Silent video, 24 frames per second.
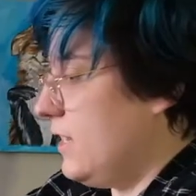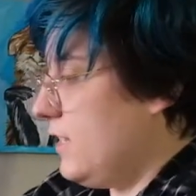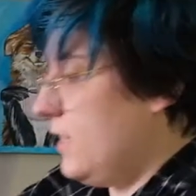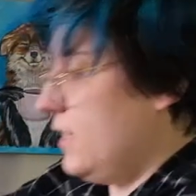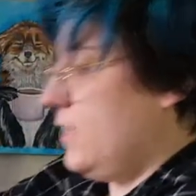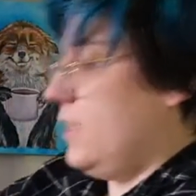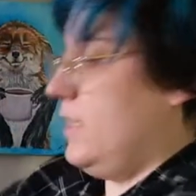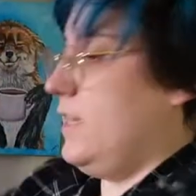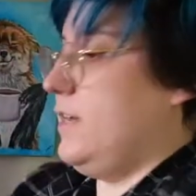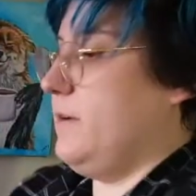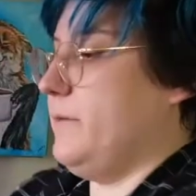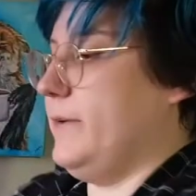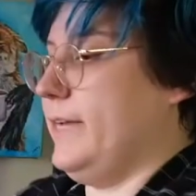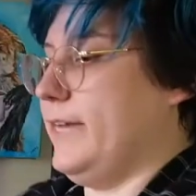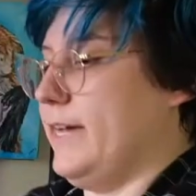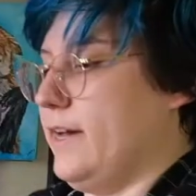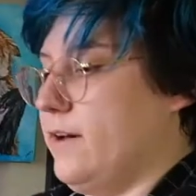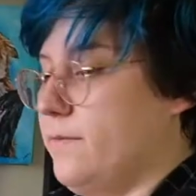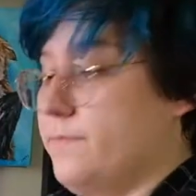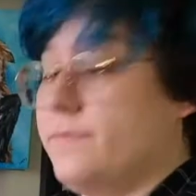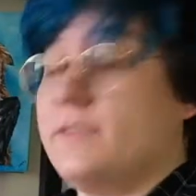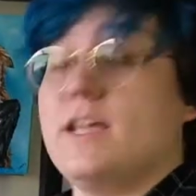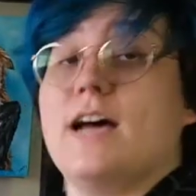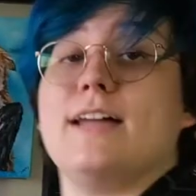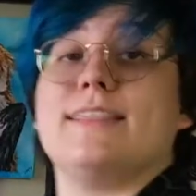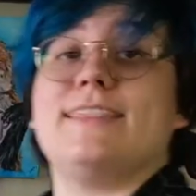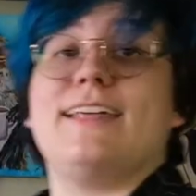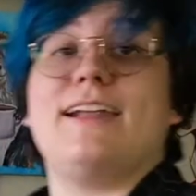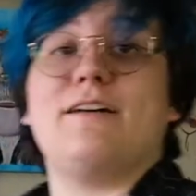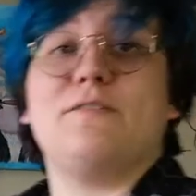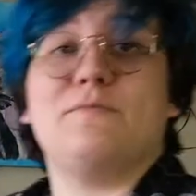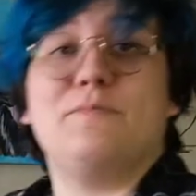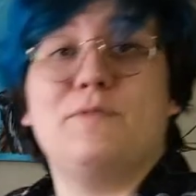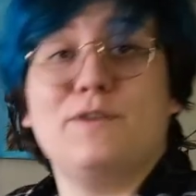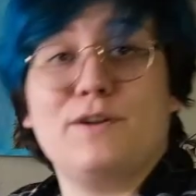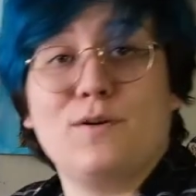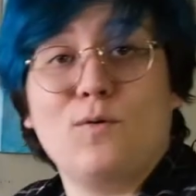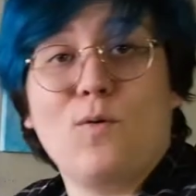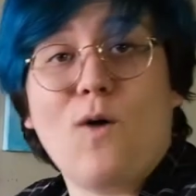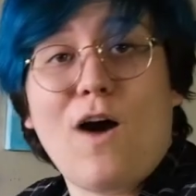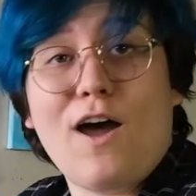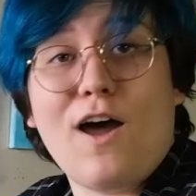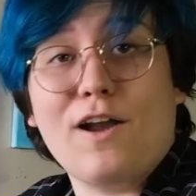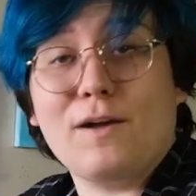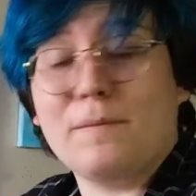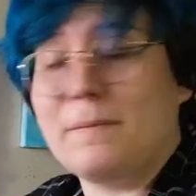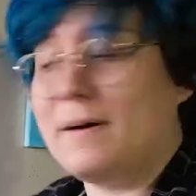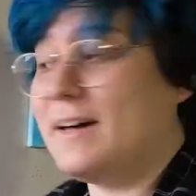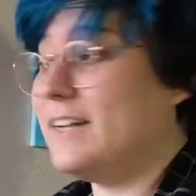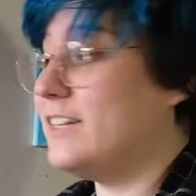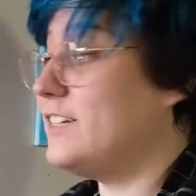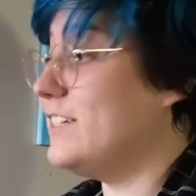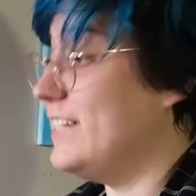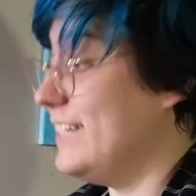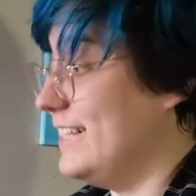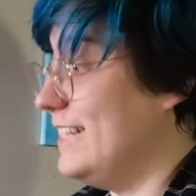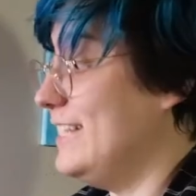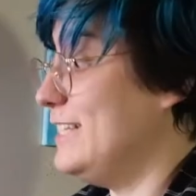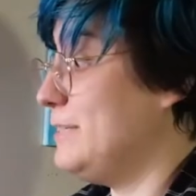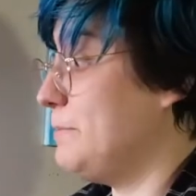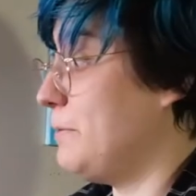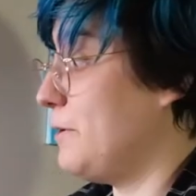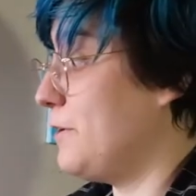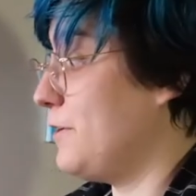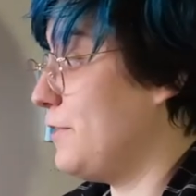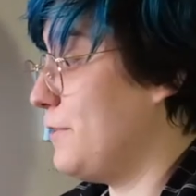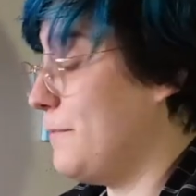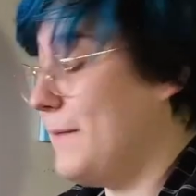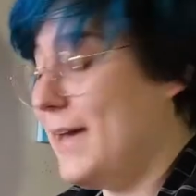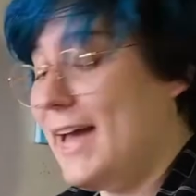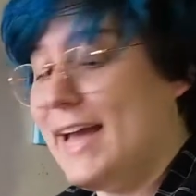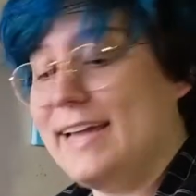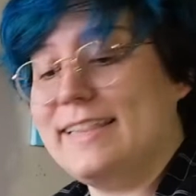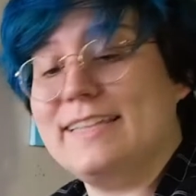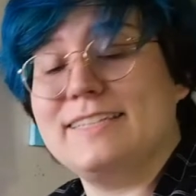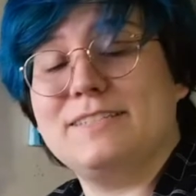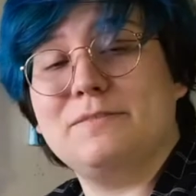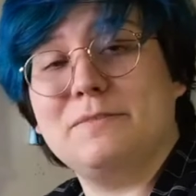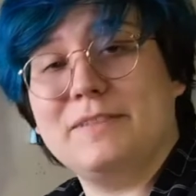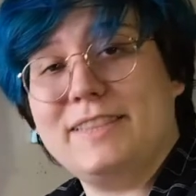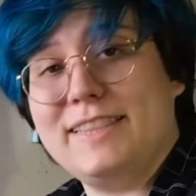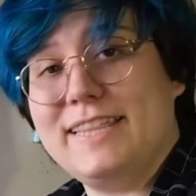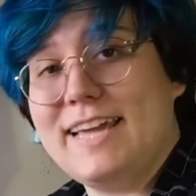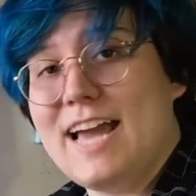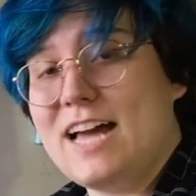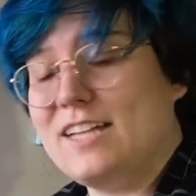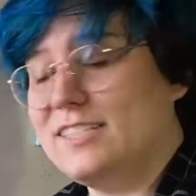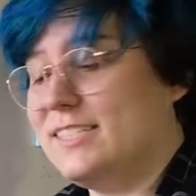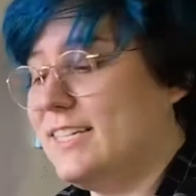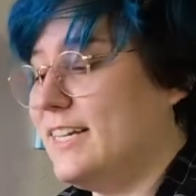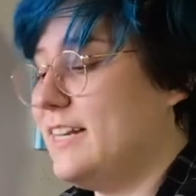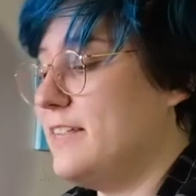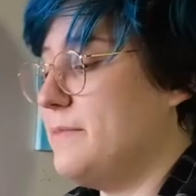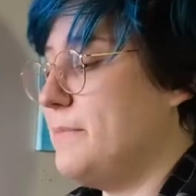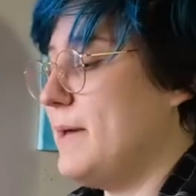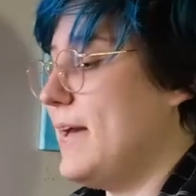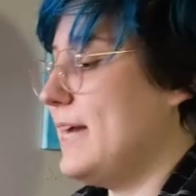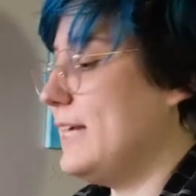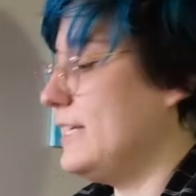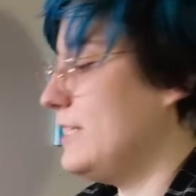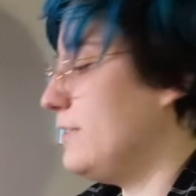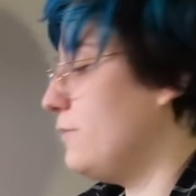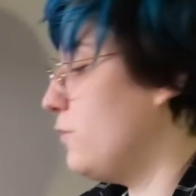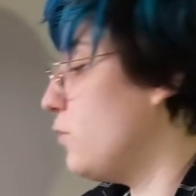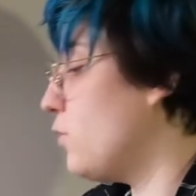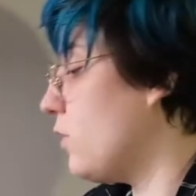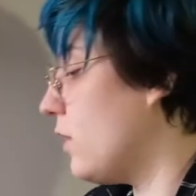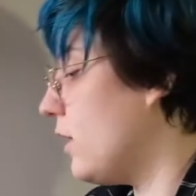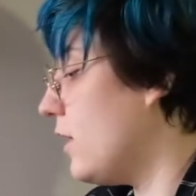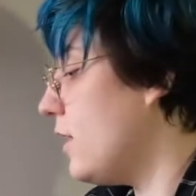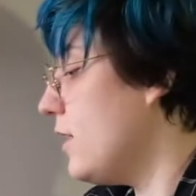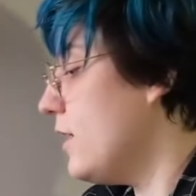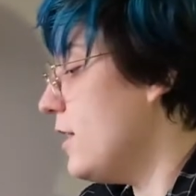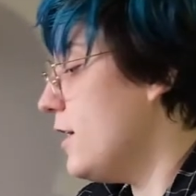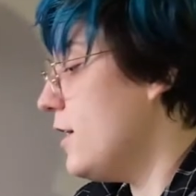There we go. Not that I would put a water bottle in this part of the bag, that's what the outside of the bag is for,